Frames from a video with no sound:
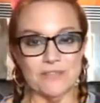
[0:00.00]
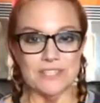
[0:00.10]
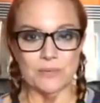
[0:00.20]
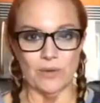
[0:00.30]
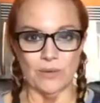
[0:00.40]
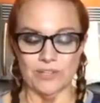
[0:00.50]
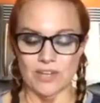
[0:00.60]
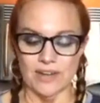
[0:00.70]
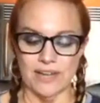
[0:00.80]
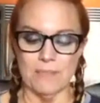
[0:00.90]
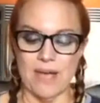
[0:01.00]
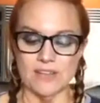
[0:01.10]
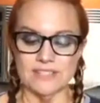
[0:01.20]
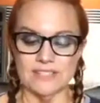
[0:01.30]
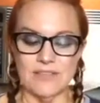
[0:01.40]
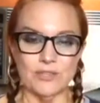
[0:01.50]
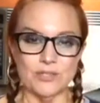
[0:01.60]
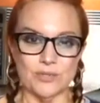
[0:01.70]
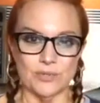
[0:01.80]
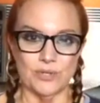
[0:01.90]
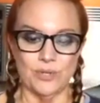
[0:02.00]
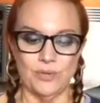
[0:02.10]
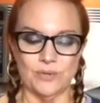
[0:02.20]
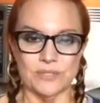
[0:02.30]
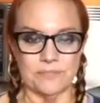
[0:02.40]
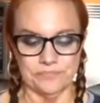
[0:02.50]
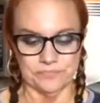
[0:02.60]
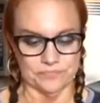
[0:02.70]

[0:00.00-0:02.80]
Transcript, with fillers: so this week we were talking about seven truths.